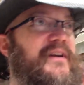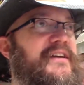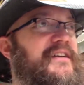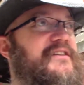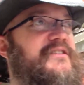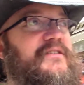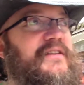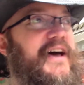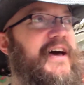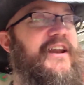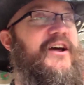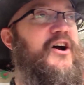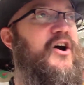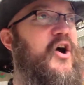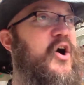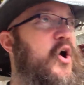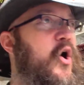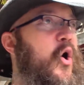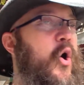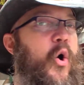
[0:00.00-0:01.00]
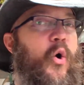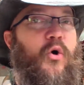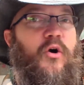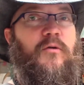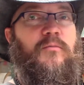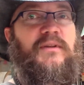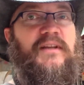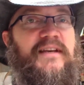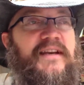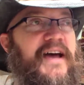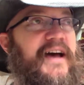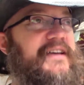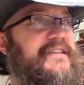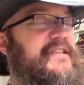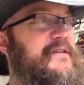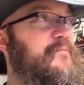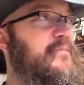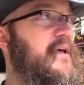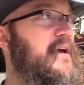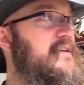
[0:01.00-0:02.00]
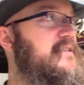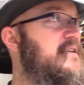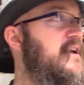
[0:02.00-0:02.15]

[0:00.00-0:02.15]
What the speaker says: into that horribly nasty place.